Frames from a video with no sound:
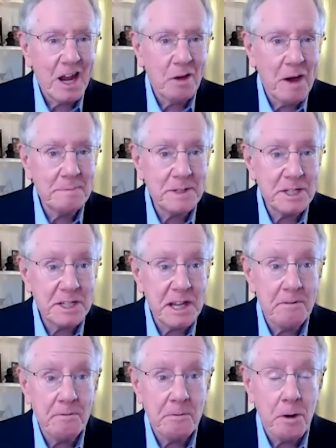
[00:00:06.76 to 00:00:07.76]
Hello, I'm
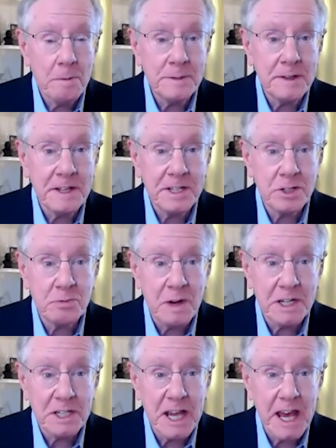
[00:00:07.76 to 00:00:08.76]
Steve Forbes, and this is
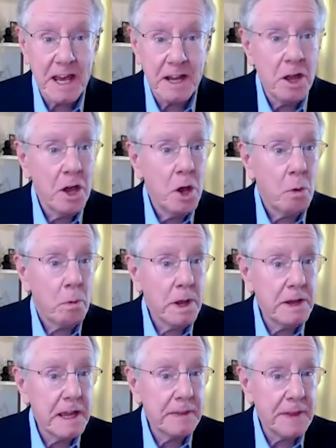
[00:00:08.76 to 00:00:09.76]
What's Ahead, where
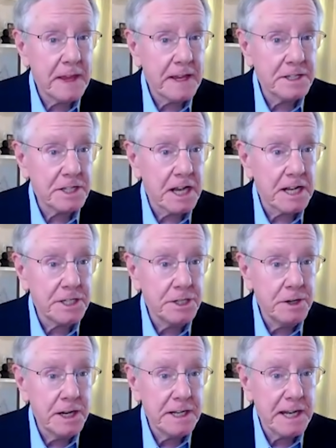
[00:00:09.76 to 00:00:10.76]
you get the insights
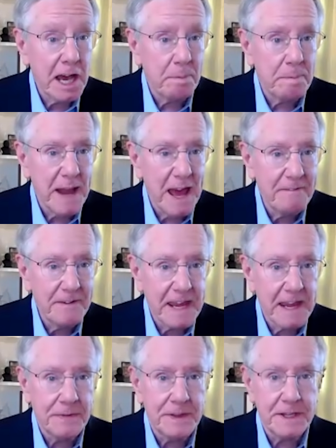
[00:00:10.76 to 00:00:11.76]
you need to help
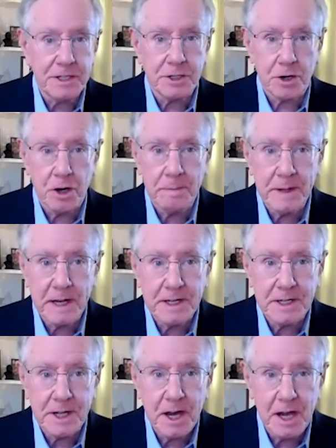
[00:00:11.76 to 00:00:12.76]
navigate these
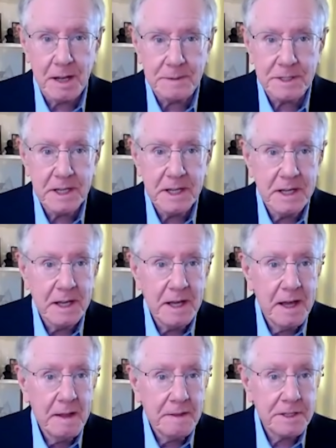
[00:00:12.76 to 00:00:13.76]
turbulent times.
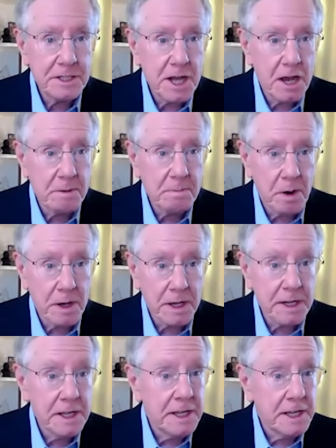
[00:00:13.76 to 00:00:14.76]
The stock
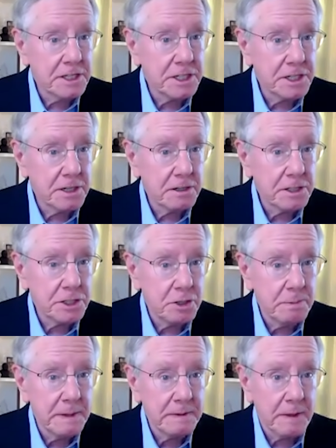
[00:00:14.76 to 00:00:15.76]
market is still
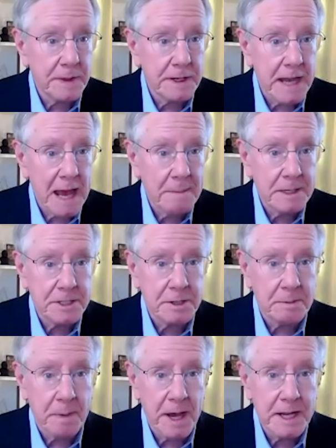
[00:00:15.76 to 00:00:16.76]
assuming that the damage
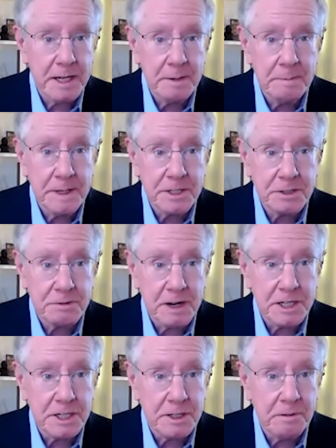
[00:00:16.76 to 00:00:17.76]
the Biden
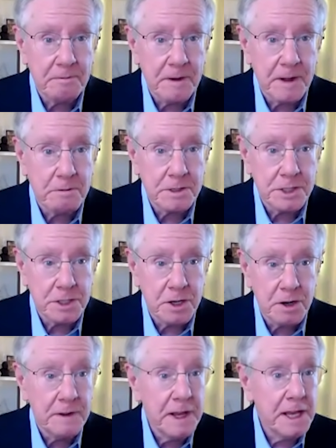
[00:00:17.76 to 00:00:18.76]
administration and the Federal
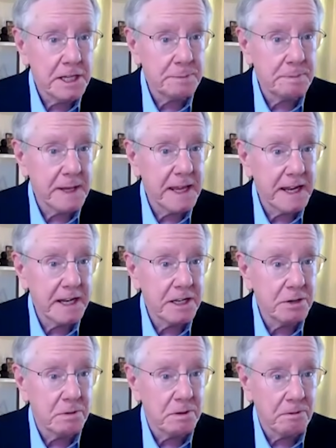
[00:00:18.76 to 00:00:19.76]
Reserve is beginning
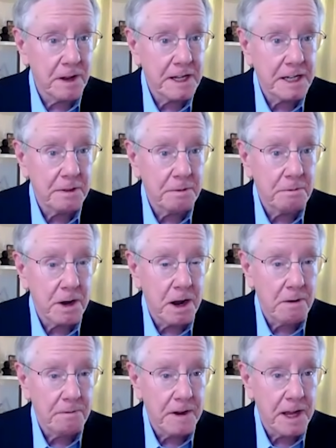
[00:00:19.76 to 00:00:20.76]
to inflict on the
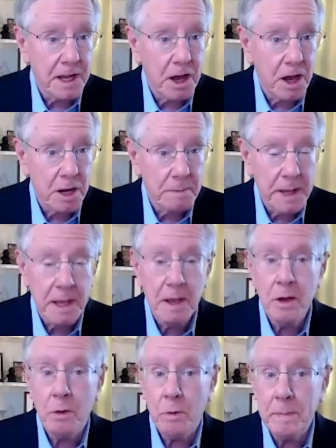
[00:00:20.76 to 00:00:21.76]
recovering economy
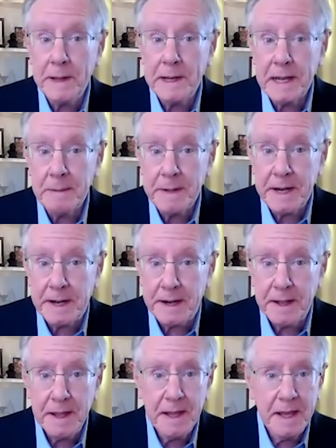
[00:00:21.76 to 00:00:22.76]
will be
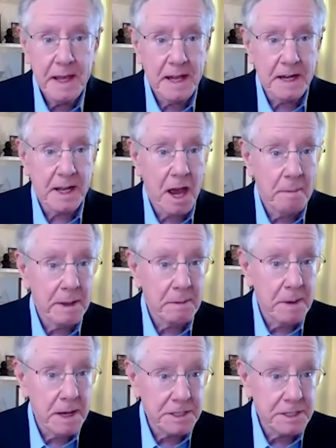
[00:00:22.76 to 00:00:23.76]
limited. In
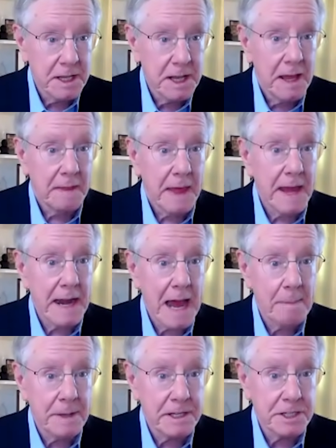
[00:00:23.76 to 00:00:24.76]
coming months, that
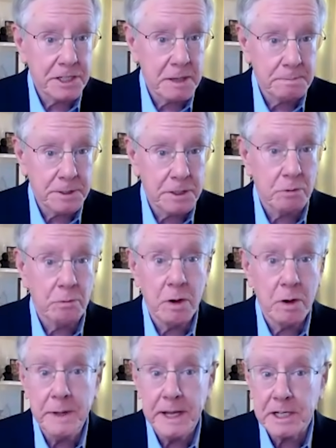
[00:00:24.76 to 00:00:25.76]
happy assumption
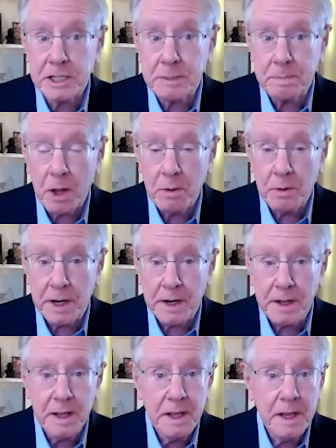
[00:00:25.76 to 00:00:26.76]
will be
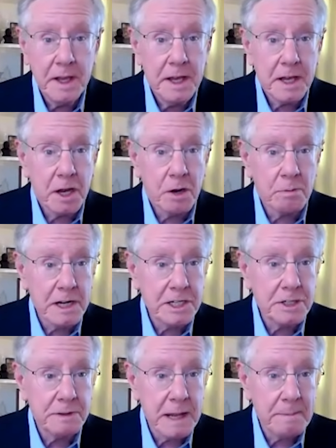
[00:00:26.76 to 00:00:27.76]
exploded.
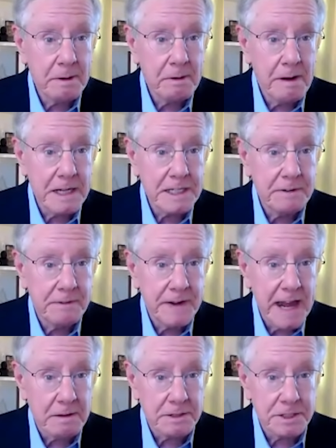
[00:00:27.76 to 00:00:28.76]
Congressional Democrats have
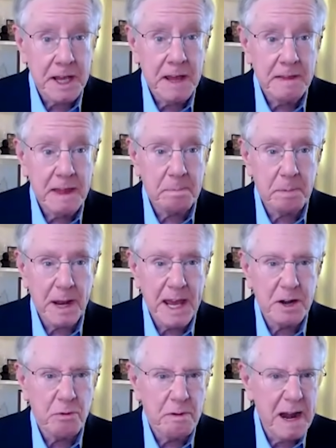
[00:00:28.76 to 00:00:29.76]
announced they
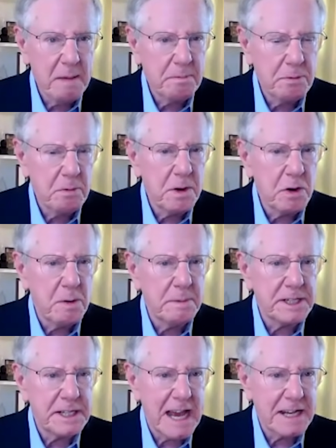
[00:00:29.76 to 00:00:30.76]
plan to ram through
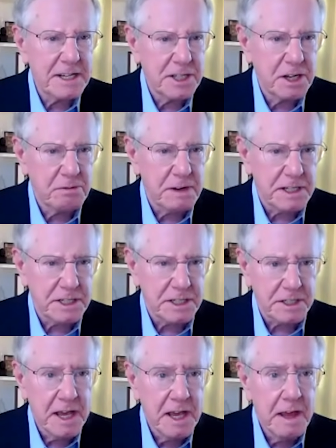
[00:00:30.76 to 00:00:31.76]
enormous tax increases